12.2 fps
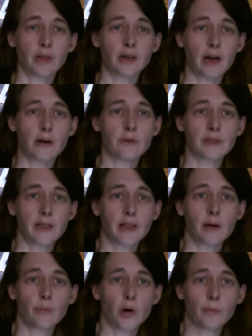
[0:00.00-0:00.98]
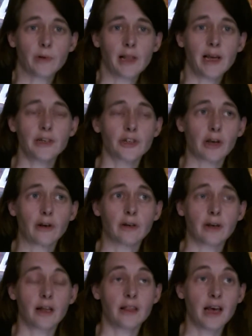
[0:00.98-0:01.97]
and I was in that population.
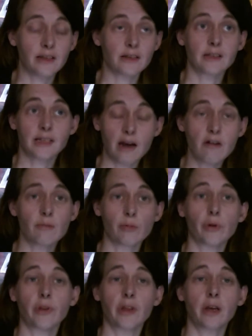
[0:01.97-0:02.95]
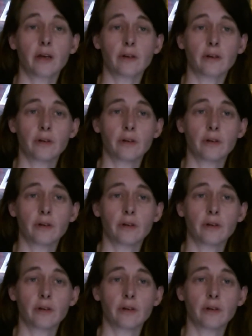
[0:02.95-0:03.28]
And that's a terrible thing.